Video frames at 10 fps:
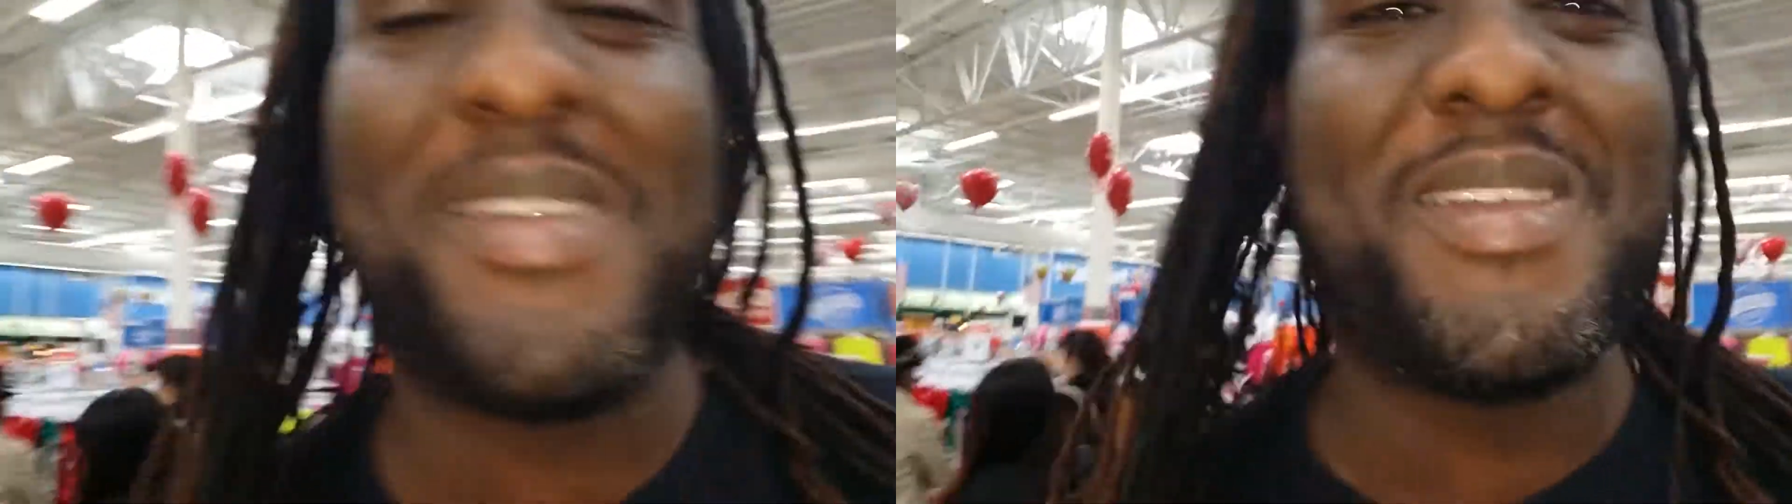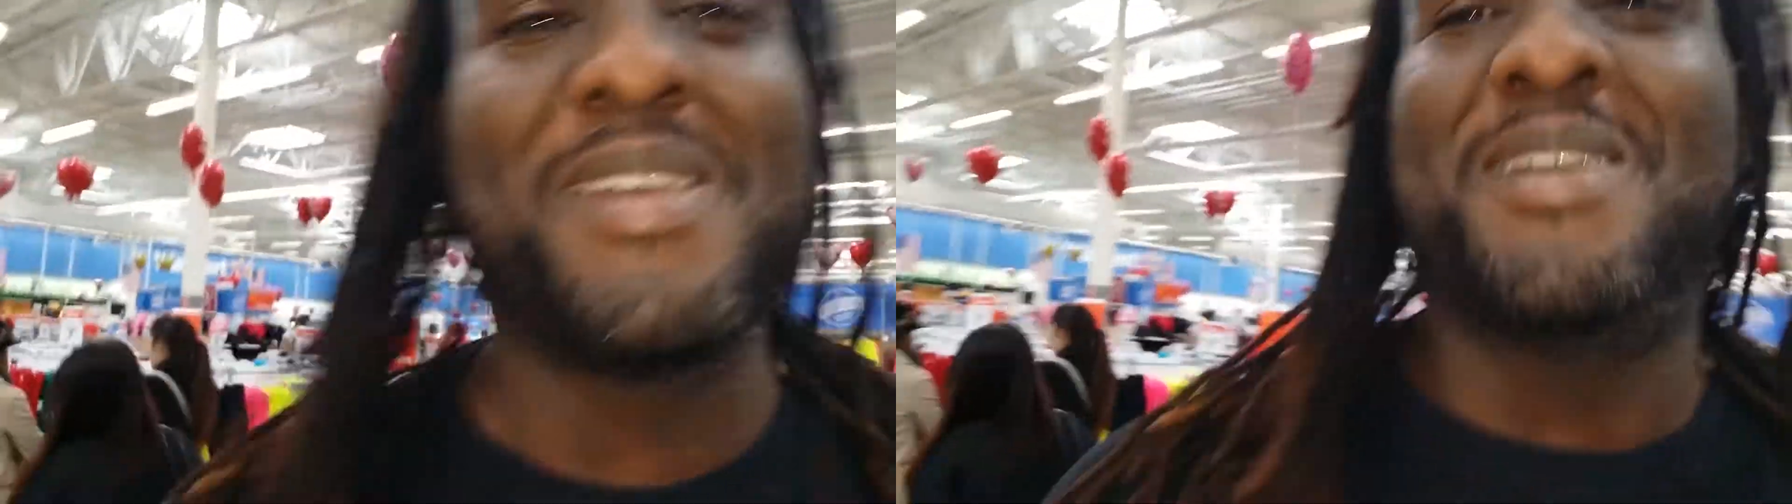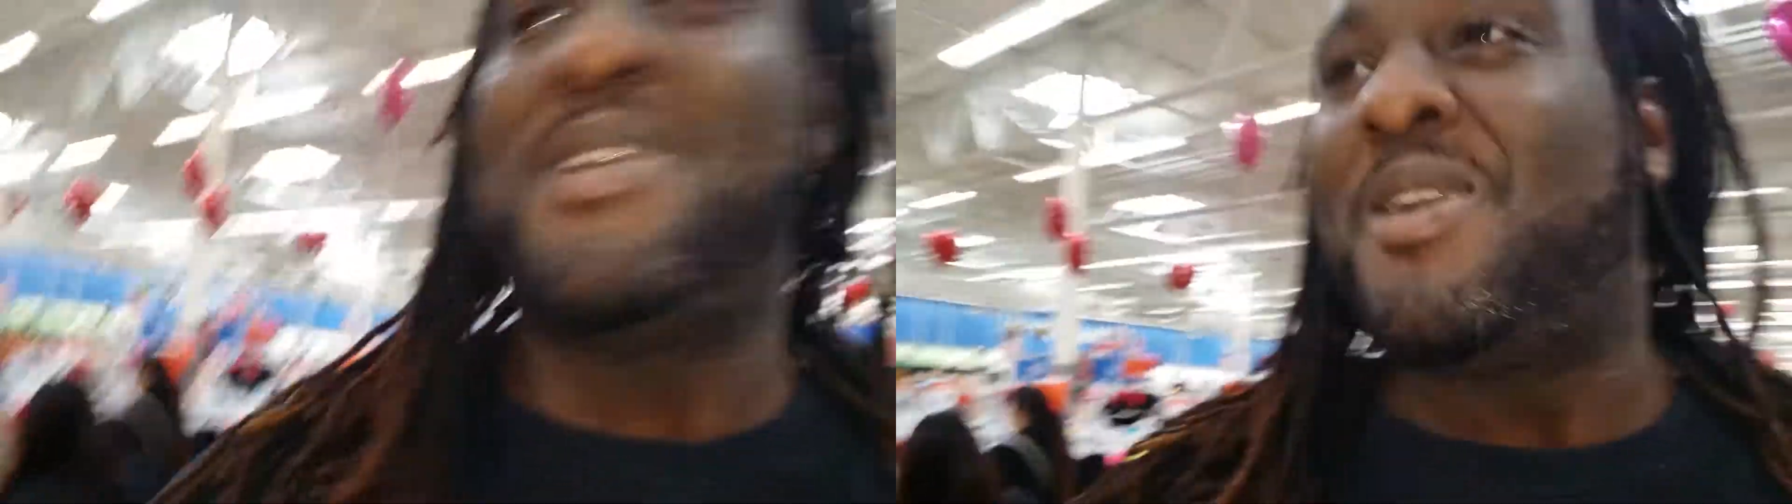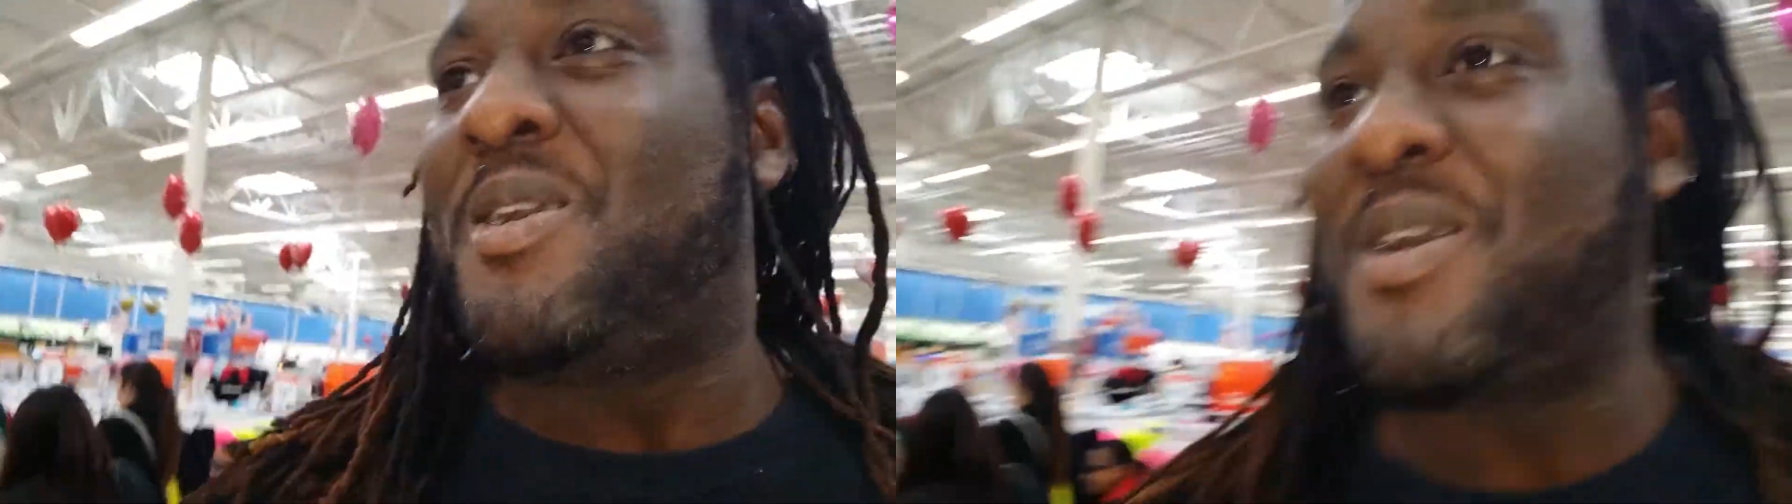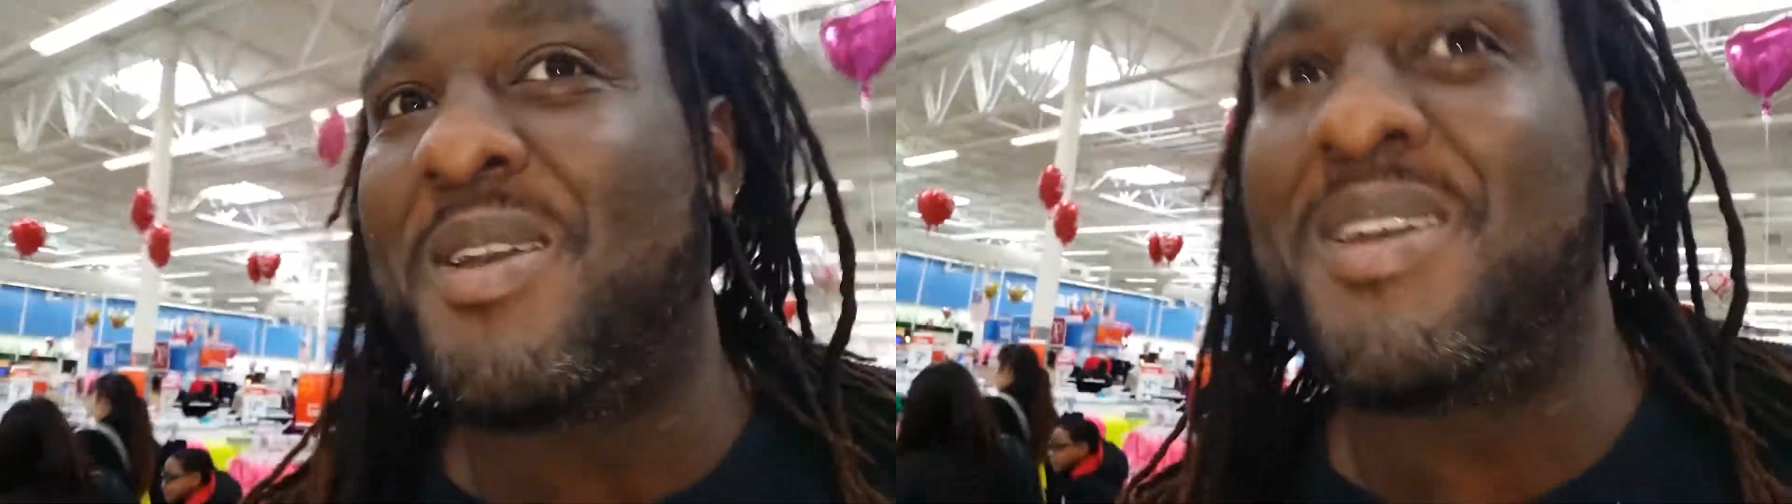
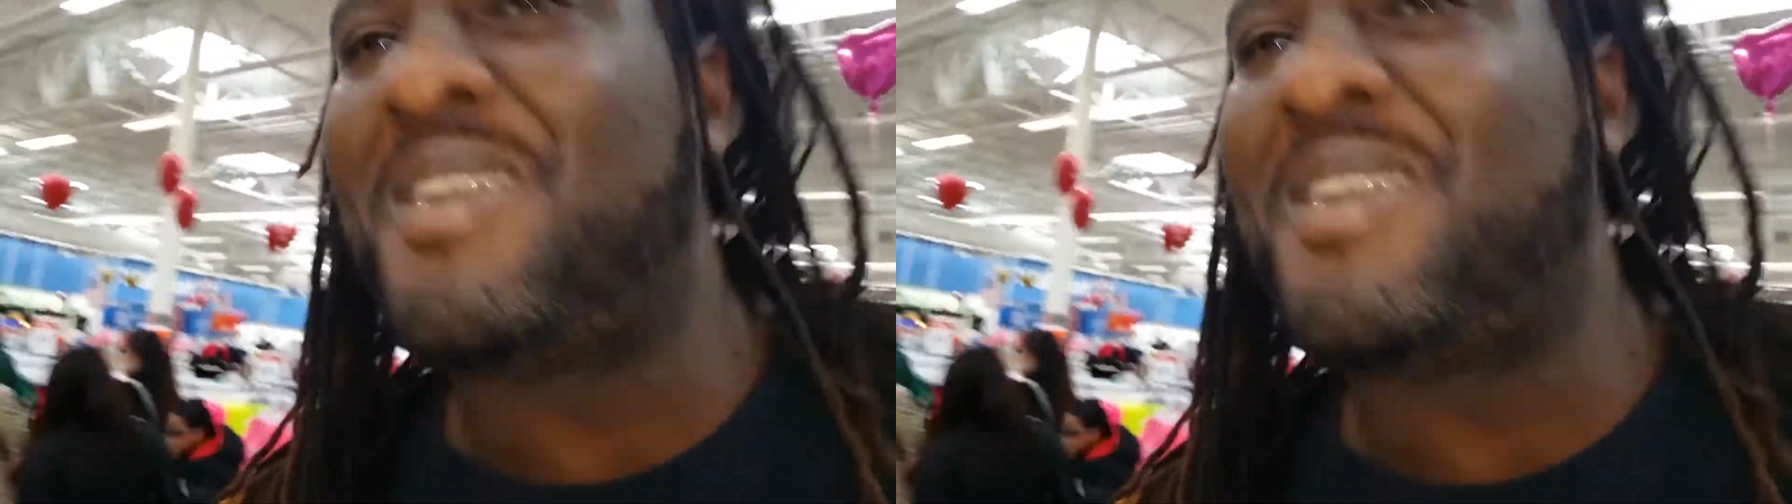Hey, look,